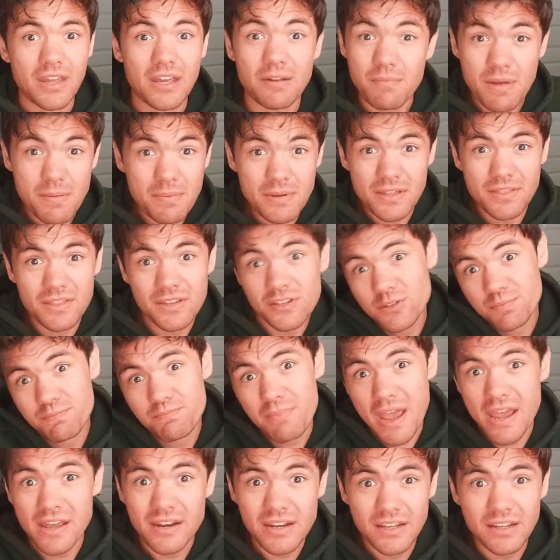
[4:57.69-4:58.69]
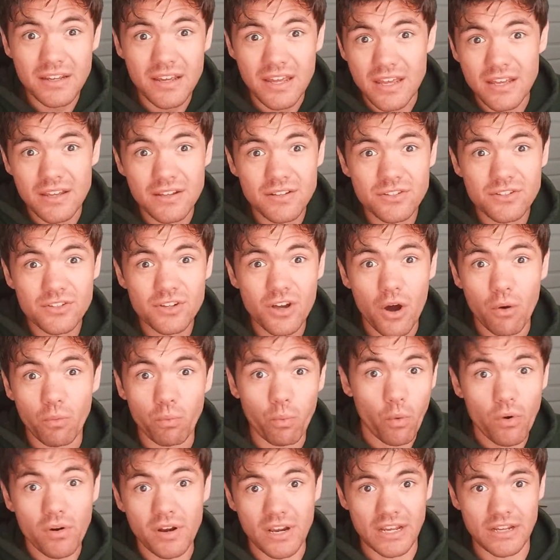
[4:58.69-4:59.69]
Maybe this painting is a
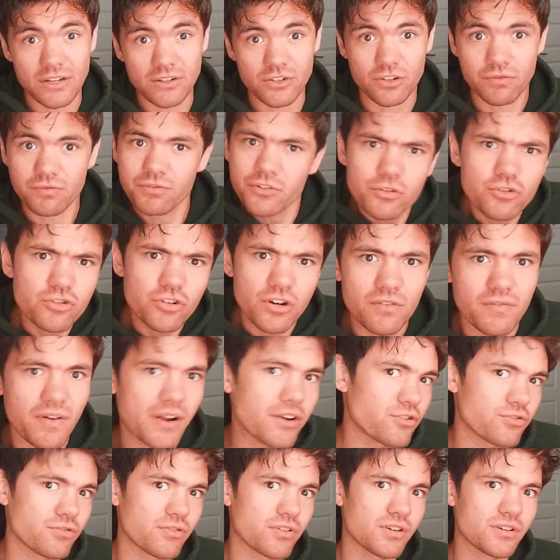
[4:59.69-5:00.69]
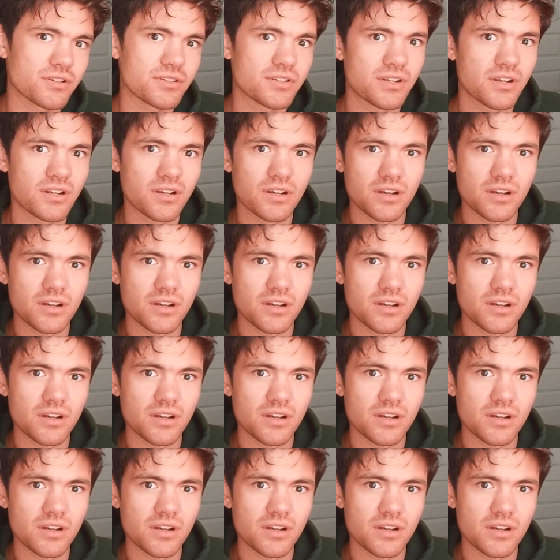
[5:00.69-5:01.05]
warning to future adventurers,